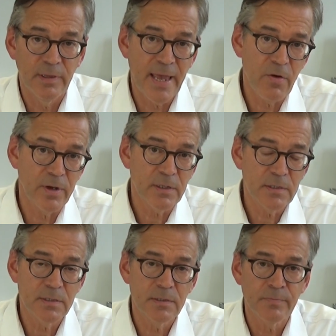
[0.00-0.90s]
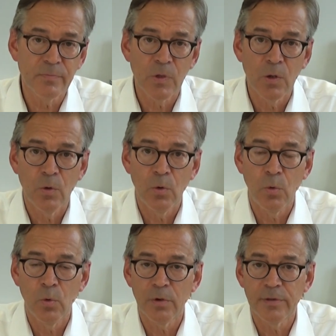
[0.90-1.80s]
larynx,
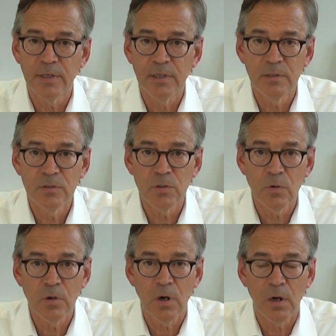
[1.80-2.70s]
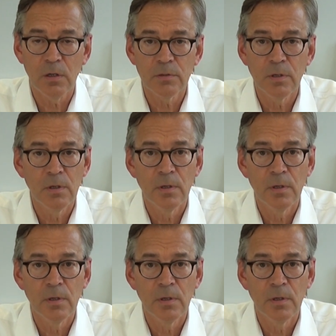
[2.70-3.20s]
or the so-called